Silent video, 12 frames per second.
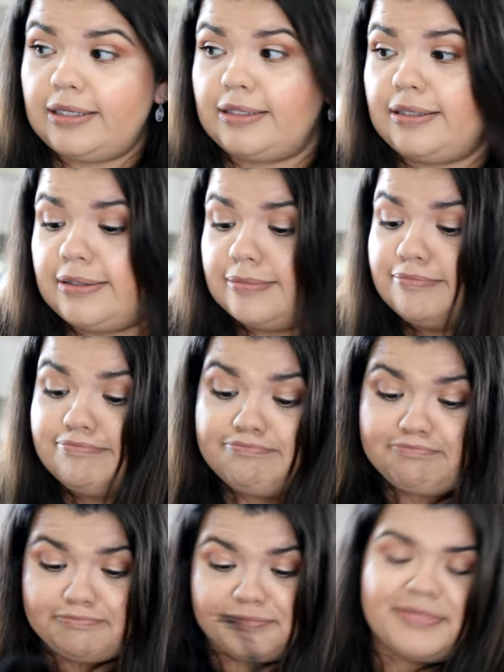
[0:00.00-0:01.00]
but
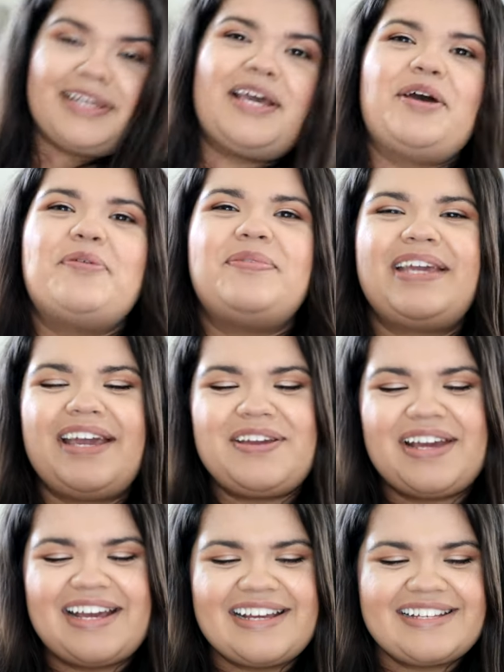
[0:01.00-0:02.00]
yeah,
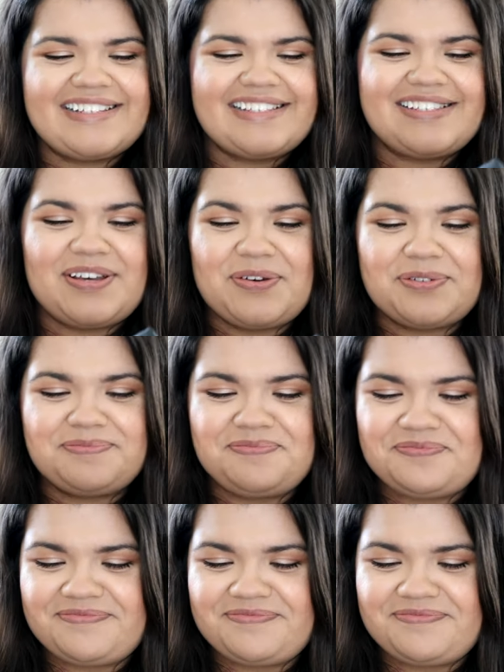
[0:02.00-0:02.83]
you guys, so